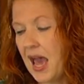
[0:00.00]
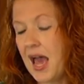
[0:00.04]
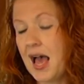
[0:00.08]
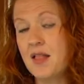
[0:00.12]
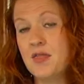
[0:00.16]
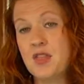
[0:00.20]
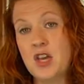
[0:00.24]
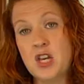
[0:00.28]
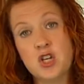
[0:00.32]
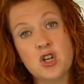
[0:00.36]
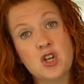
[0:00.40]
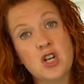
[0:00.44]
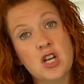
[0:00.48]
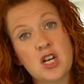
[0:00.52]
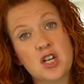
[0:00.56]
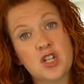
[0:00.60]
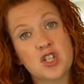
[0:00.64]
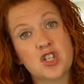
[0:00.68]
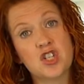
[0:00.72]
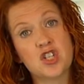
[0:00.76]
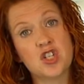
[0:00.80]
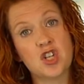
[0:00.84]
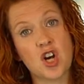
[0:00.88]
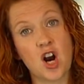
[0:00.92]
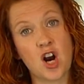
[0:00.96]
And then you need a
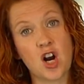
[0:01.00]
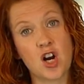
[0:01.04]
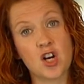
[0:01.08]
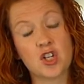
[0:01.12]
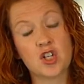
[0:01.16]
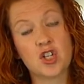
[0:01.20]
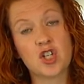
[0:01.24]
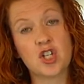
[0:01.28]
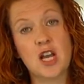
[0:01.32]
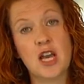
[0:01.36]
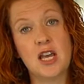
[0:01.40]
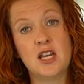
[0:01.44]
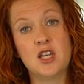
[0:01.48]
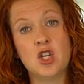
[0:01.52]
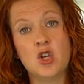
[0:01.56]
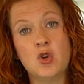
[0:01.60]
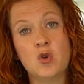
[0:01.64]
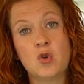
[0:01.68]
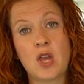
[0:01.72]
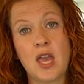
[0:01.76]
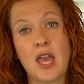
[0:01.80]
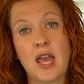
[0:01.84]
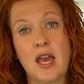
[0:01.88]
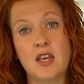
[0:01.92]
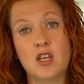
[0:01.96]
starch, and
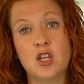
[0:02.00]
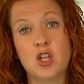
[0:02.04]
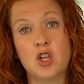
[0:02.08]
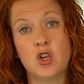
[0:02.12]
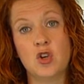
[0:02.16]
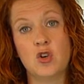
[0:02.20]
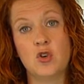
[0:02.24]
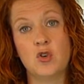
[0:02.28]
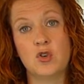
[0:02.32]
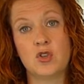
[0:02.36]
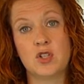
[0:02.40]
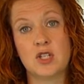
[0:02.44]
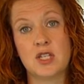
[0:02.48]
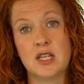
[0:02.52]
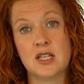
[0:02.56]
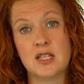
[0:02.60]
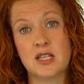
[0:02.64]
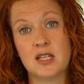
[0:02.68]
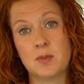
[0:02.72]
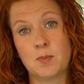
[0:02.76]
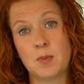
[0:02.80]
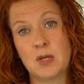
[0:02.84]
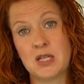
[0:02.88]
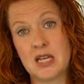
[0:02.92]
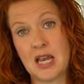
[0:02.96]
you can use, this
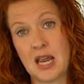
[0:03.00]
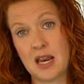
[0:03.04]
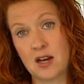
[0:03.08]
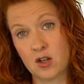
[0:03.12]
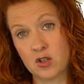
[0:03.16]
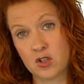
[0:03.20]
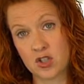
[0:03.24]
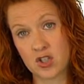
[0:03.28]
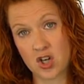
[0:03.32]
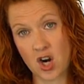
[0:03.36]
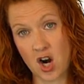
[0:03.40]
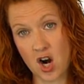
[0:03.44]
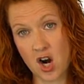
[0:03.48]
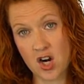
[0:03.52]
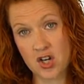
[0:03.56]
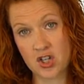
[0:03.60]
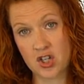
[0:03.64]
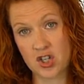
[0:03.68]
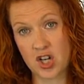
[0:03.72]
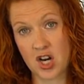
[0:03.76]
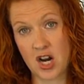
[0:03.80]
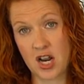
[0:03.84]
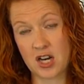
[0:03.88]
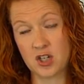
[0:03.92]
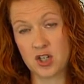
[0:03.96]
is potato
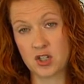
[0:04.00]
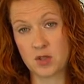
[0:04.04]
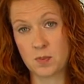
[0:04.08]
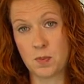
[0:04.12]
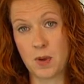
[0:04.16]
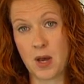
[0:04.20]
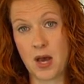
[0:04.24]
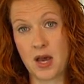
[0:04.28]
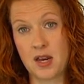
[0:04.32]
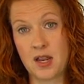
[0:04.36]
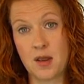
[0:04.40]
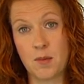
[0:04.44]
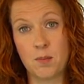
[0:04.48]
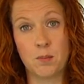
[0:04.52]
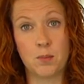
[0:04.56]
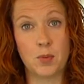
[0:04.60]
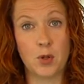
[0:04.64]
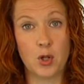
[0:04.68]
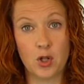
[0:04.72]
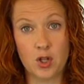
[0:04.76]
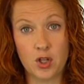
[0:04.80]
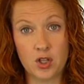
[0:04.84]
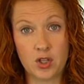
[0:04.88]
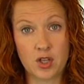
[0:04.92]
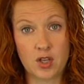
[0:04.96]
starch that I just bought in
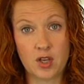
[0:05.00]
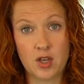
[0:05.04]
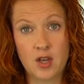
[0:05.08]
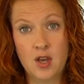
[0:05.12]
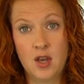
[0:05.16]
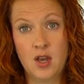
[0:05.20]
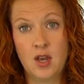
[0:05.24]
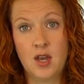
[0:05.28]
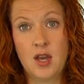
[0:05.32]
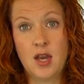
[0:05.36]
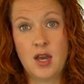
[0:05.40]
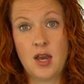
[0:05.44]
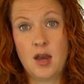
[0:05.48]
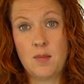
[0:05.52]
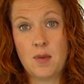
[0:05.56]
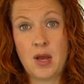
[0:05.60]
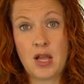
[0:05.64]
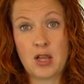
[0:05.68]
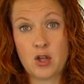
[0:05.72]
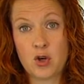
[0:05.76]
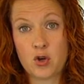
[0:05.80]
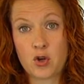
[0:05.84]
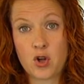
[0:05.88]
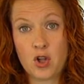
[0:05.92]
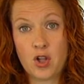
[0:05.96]
bulk at my
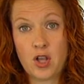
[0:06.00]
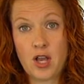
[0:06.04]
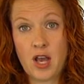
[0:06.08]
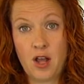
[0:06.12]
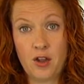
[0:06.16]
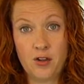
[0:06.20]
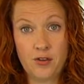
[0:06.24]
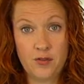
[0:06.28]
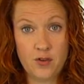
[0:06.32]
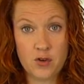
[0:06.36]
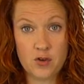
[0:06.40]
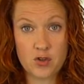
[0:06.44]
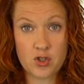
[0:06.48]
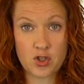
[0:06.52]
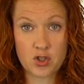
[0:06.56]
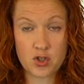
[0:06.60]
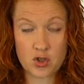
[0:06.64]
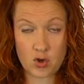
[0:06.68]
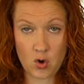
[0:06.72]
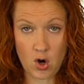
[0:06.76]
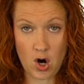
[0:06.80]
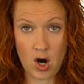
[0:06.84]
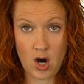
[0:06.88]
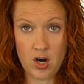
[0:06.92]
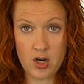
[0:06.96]
local health food
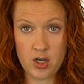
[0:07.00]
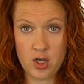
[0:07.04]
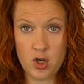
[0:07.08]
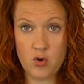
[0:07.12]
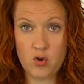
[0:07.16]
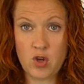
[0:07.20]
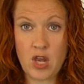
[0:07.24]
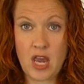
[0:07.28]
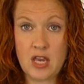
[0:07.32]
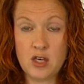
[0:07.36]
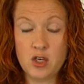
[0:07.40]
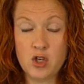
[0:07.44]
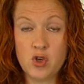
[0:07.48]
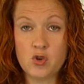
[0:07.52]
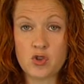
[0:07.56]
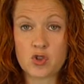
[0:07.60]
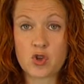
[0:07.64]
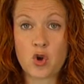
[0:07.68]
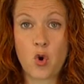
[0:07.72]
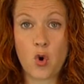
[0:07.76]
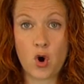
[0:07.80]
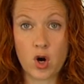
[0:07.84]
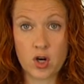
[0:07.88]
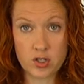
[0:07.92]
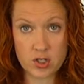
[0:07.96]
store. You can use
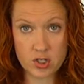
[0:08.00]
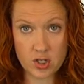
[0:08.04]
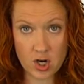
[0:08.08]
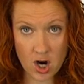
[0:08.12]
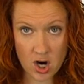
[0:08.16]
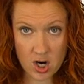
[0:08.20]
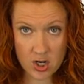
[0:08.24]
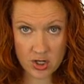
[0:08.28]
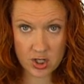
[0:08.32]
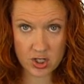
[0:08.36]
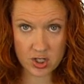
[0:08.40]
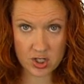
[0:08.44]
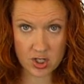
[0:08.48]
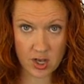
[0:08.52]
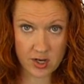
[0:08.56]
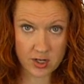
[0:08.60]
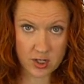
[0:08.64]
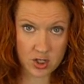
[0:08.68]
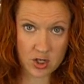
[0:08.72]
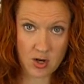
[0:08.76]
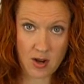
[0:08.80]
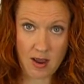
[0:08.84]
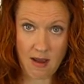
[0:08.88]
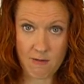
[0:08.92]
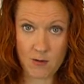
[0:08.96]
cornstarch as long
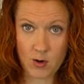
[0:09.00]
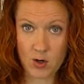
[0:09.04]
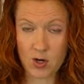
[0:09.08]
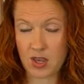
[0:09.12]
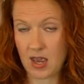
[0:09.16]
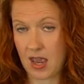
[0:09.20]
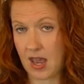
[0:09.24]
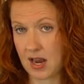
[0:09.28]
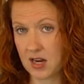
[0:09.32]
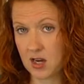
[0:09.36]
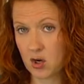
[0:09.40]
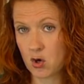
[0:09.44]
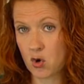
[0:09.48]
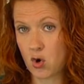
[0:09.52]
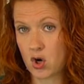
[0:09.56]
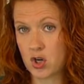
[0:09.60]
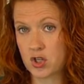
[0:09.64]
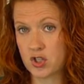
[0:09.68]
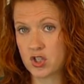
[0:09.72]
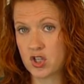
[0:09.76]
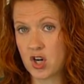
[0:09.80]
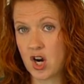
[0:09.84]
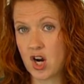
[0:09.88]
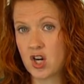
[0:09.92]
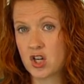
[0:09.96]
as you have organic
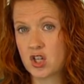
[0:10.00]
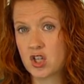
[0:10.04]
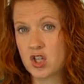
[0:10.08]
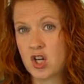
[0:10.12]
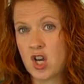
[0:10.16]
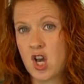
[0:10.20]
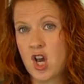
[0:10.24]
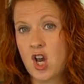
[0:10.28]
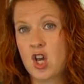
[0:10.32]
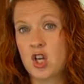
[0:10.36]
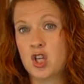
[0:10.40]
cornstarch.